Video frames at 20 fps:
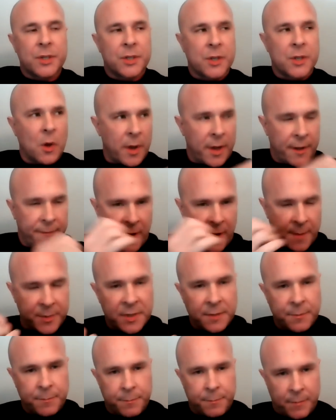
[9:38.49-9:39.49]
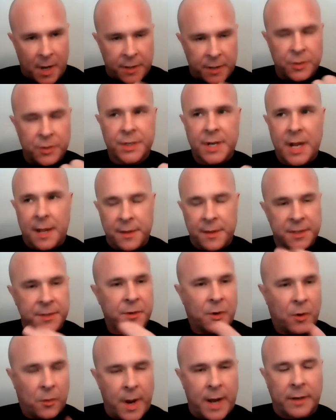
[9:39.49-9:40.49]
So if I'm to understand
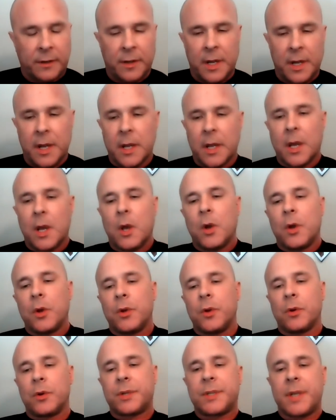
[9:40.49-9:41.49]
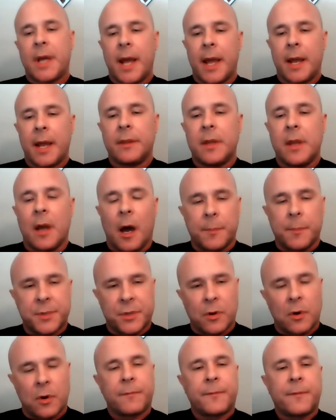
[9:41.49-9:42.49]
this correctly, you're saying the
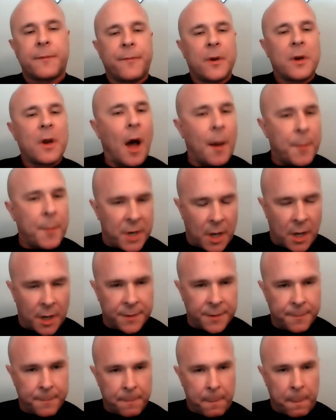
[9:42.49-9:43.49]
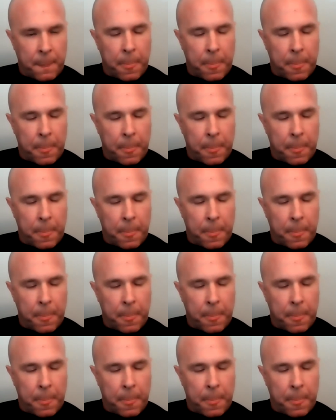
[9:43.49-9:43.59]
observed phenomenon